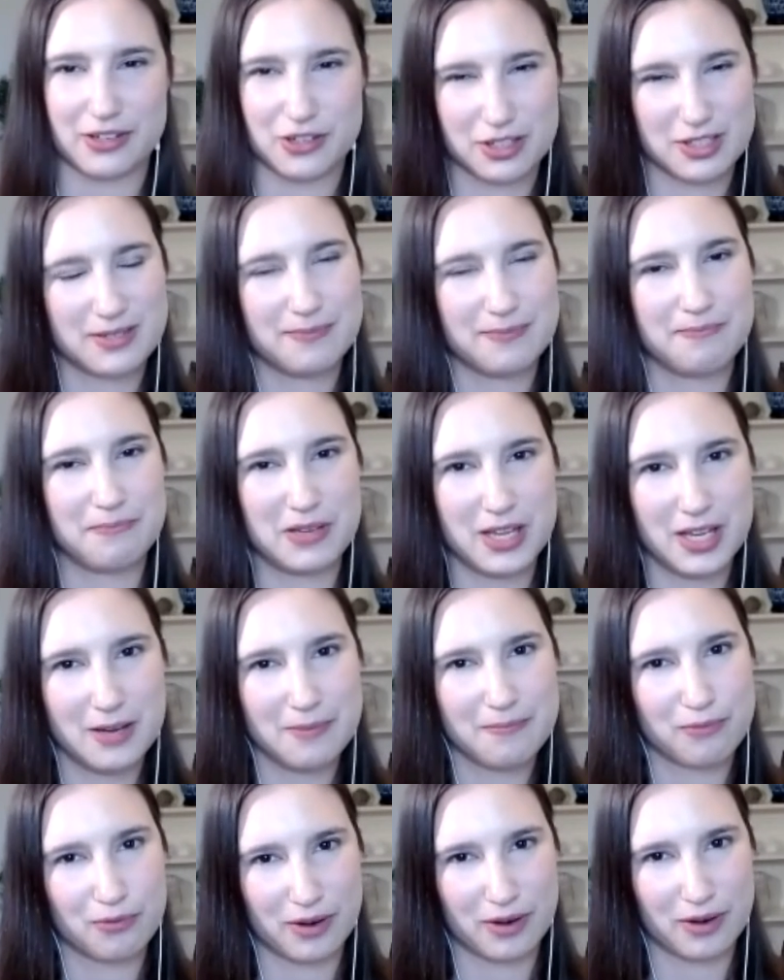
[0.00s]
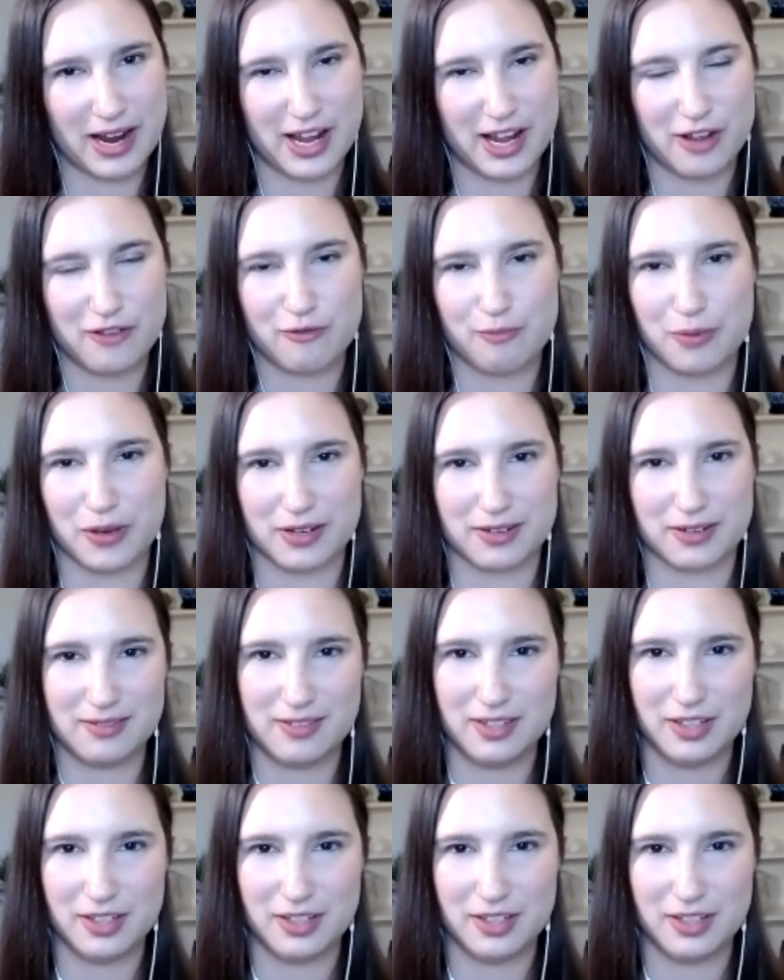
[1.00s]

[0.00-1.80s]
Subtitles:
Just be brave, but,